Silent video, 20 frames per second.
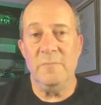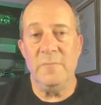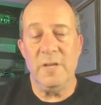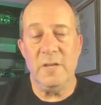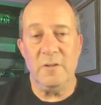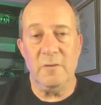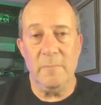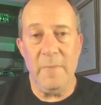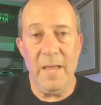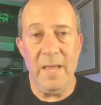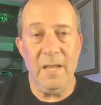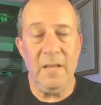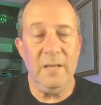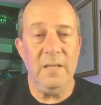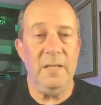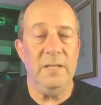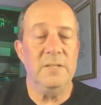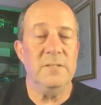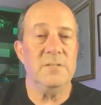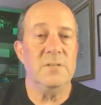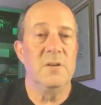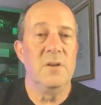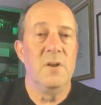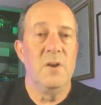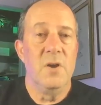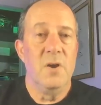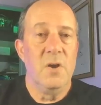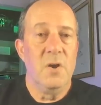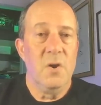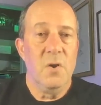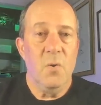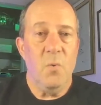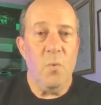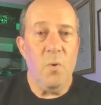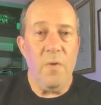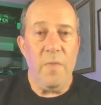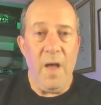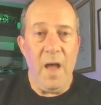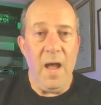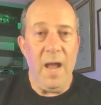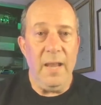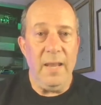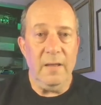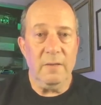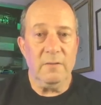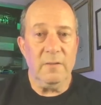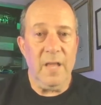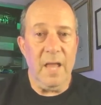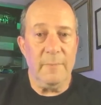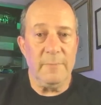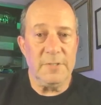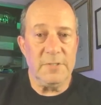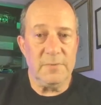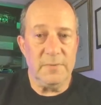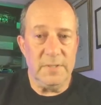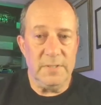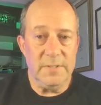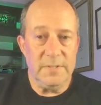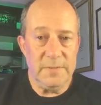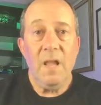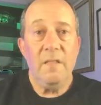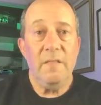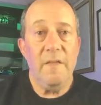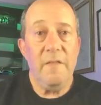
nickel manganese, or the high nickel chemistries.